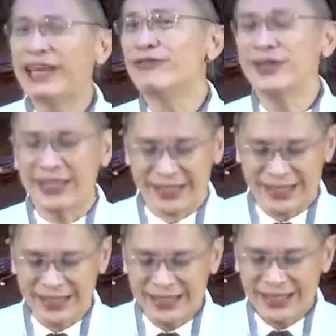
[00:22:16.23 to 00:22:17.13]

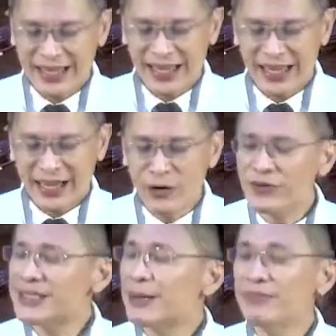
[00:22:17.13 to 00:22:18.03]
thankfulness
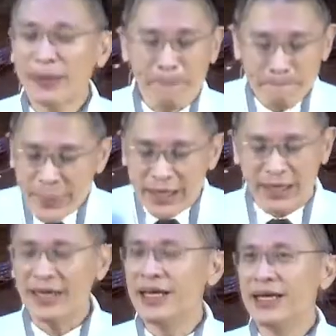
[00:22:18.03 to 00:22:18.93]
over something
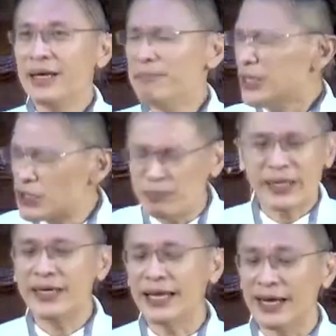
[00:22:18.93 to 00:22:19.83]
bigger, much
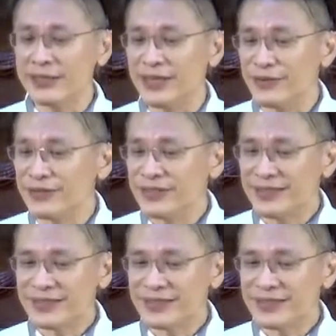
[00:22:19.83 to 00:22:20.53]
bigger than ourselves.